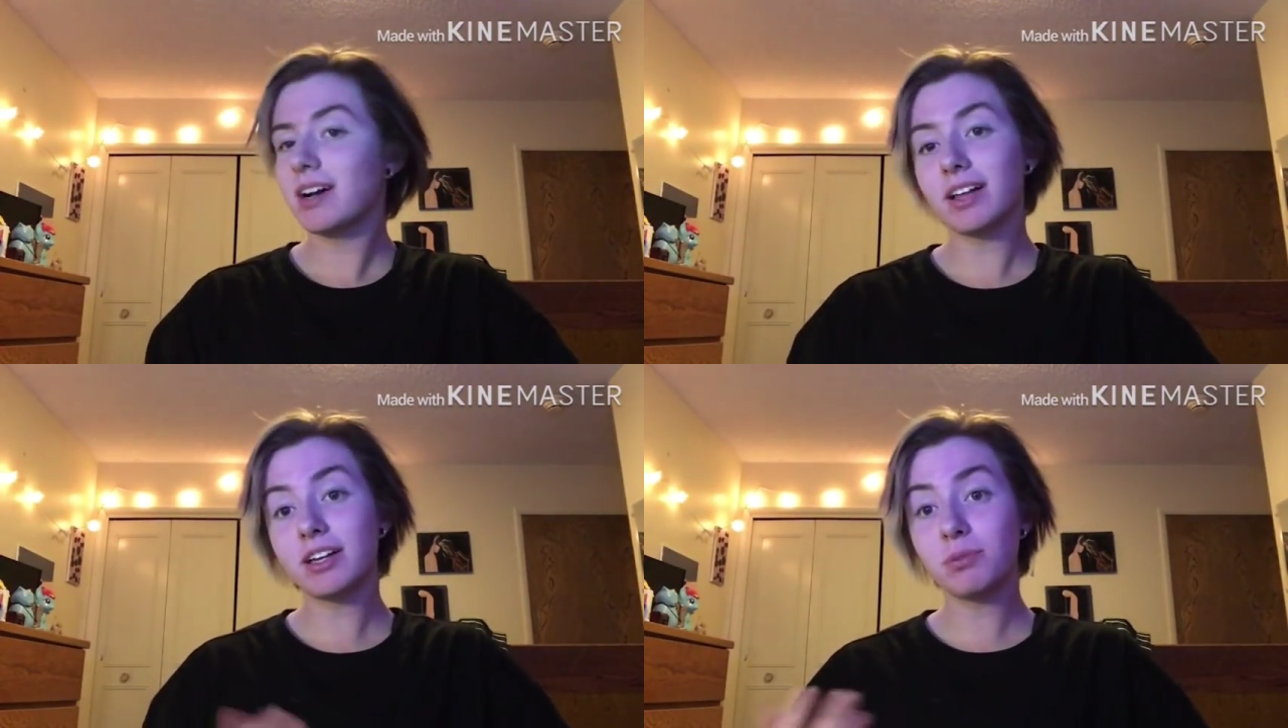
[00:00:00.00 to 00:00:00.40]

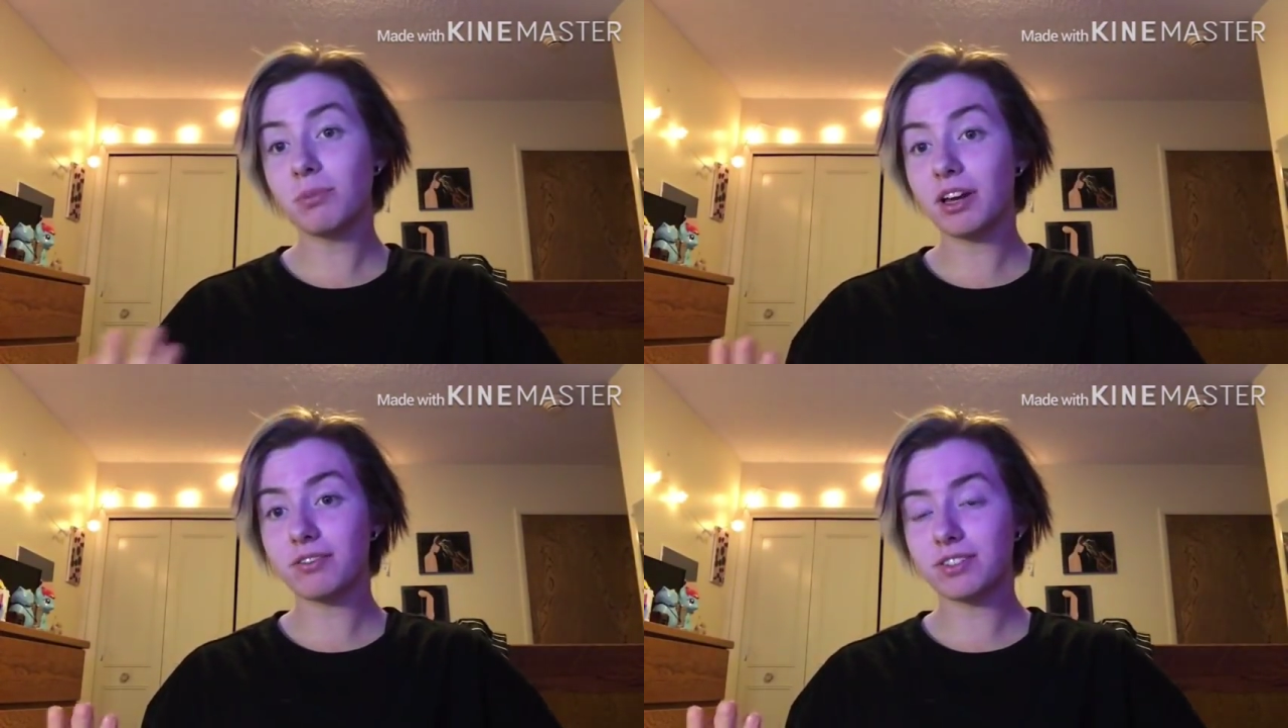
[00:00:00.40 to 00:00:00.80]
Like you
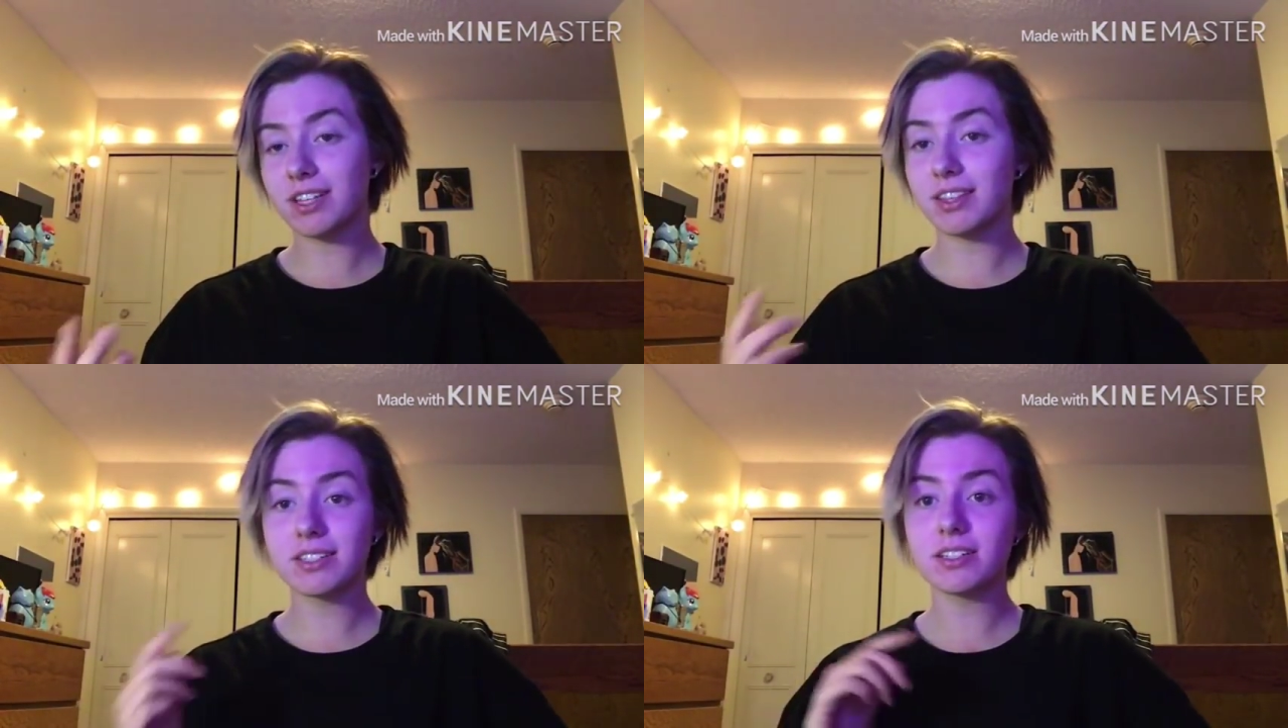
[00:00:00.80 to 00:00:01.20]
may have
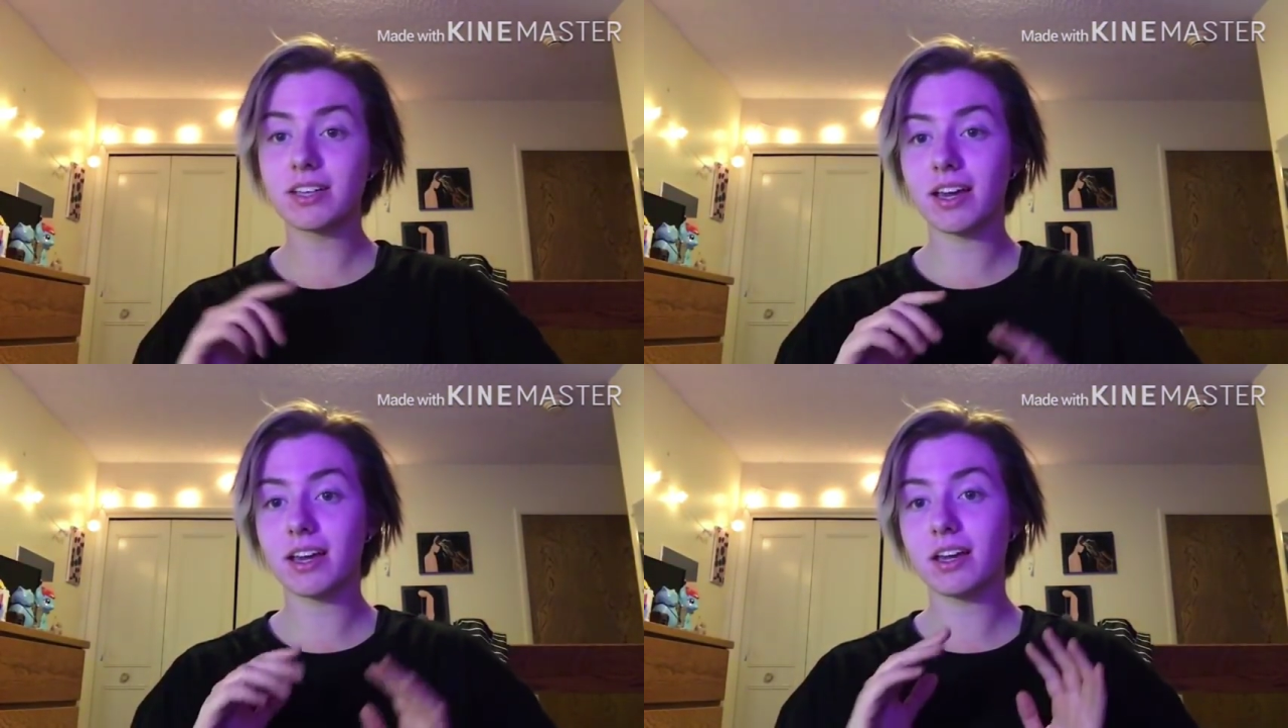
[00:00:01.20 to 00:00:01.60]
seen, this is
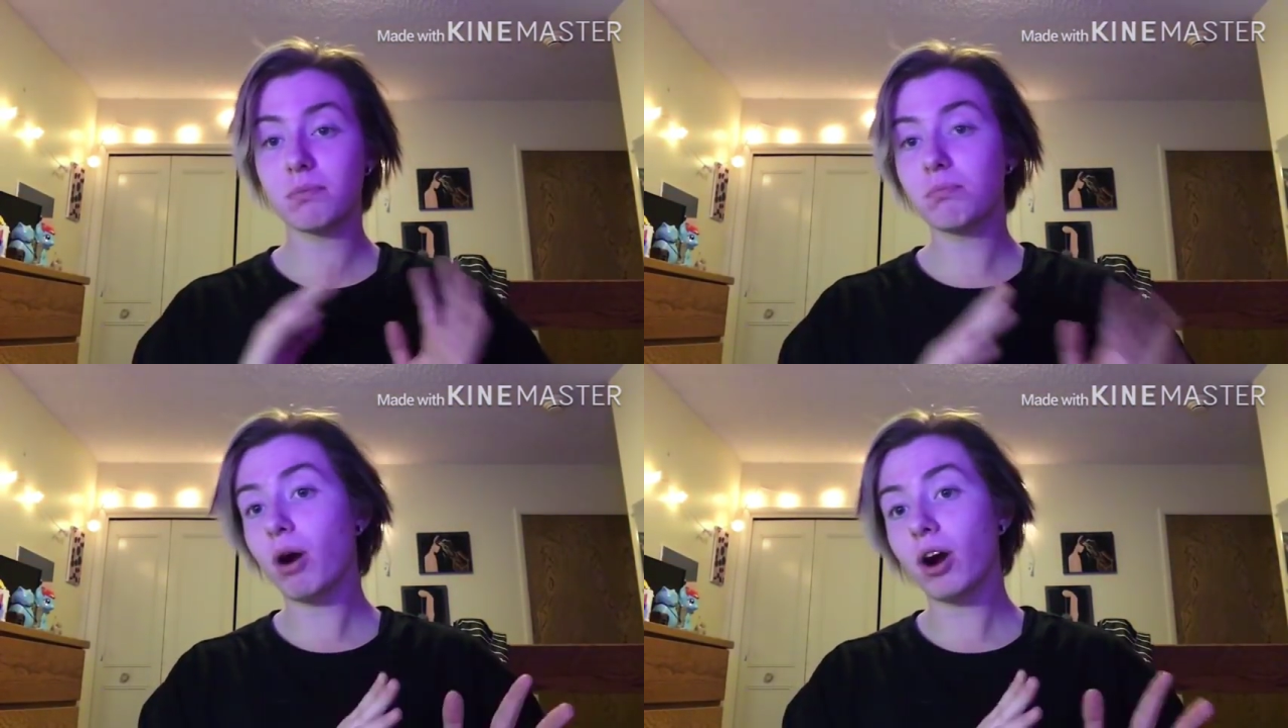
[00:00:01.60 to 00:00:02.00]

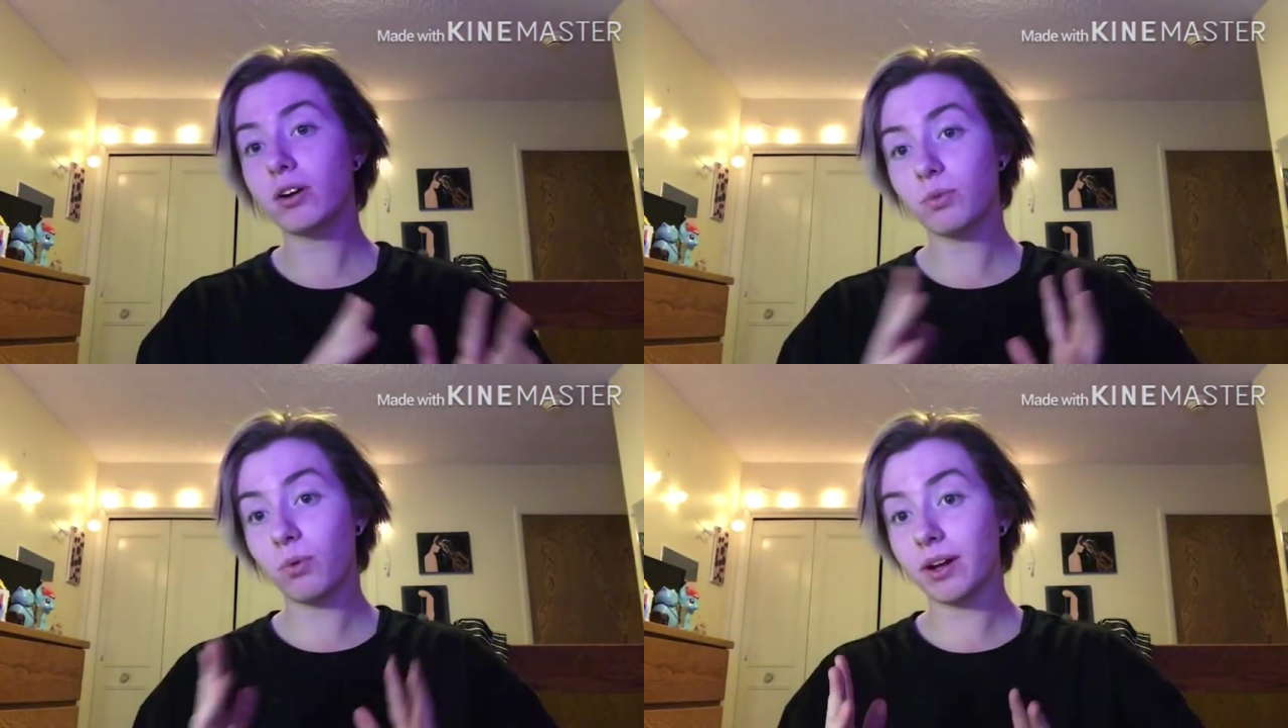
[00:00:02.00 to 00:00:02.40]
a
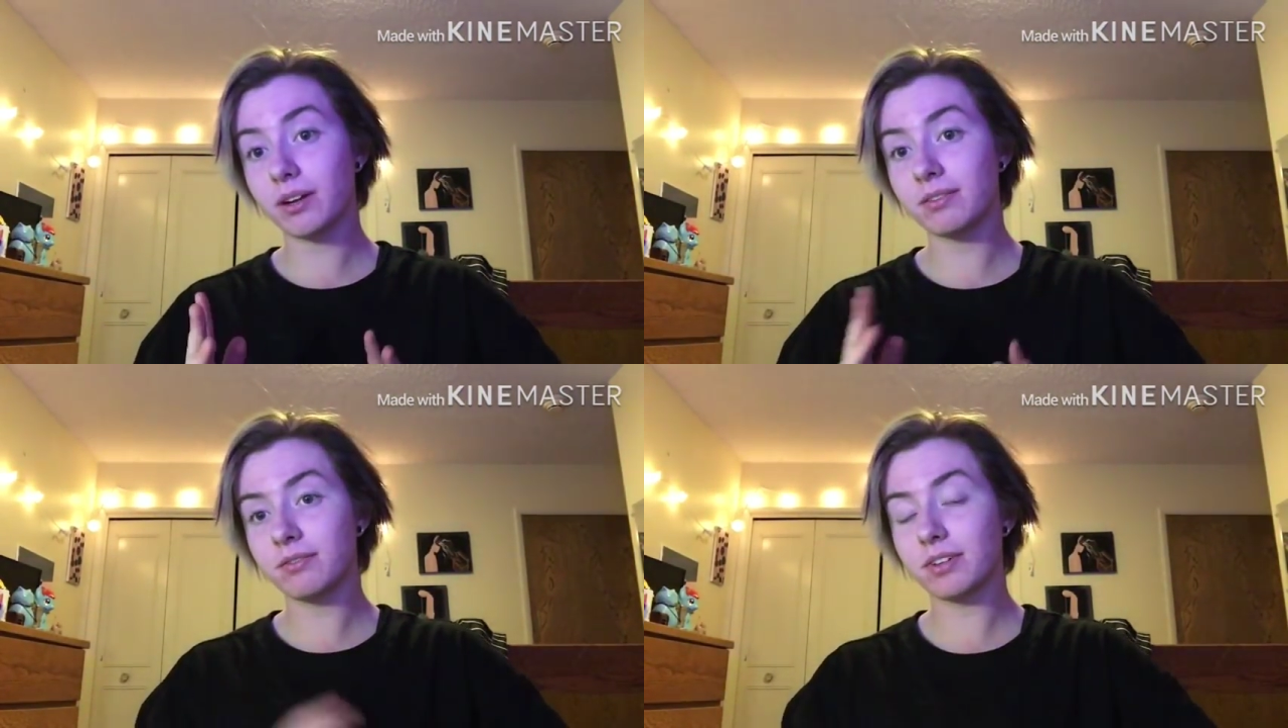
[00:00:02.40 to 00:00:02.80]
part one